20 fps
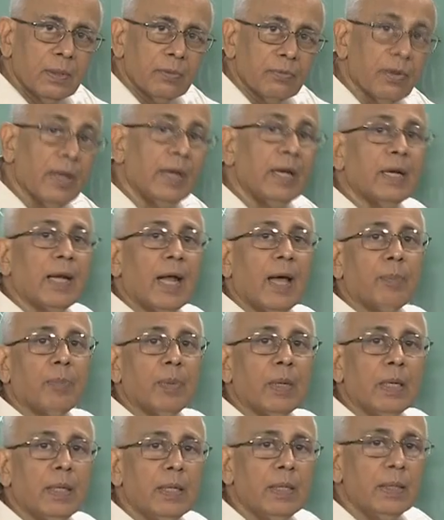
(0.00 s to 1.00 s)
very
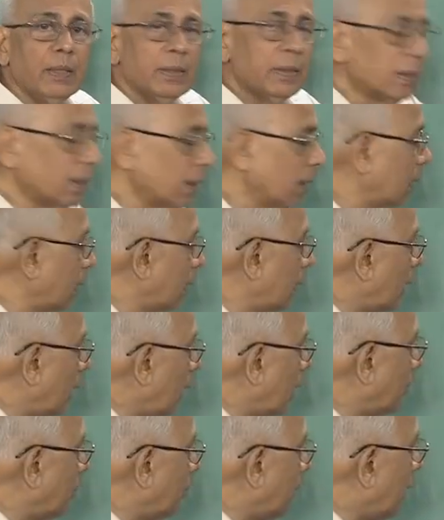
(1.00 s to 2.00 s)
rapidly,
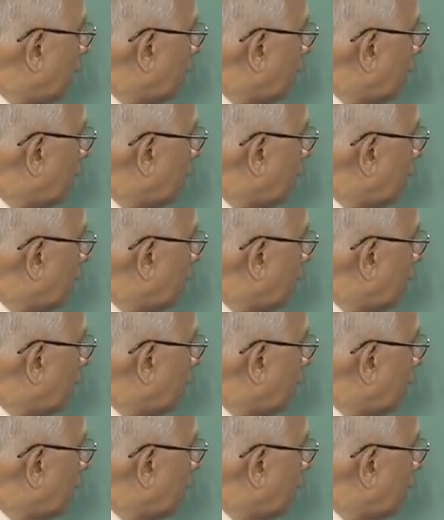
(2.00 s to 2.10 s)
and we